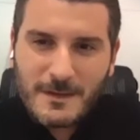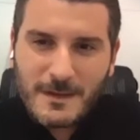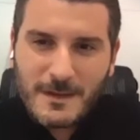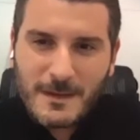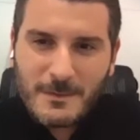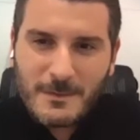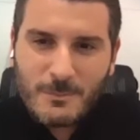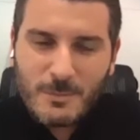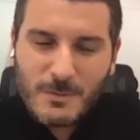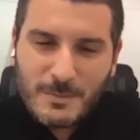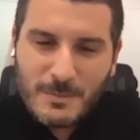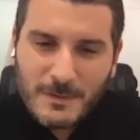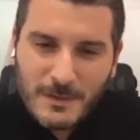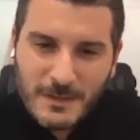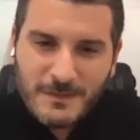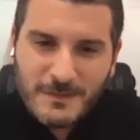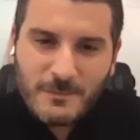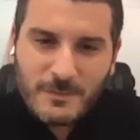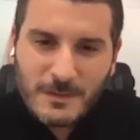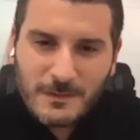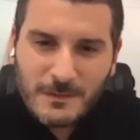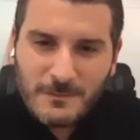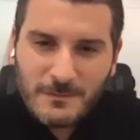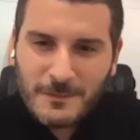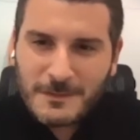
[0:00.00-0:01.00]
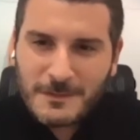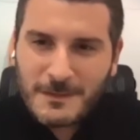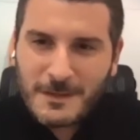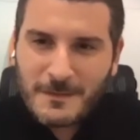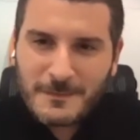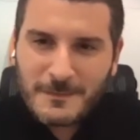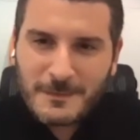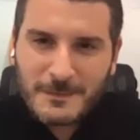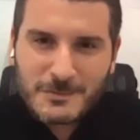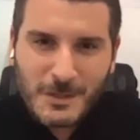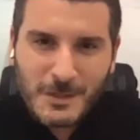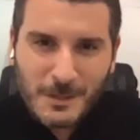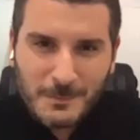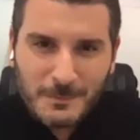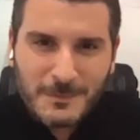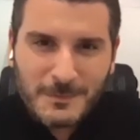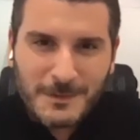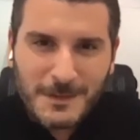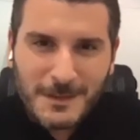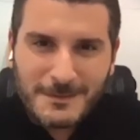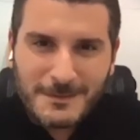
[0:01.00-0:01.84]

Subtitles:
And we believe we did a fantastic job today.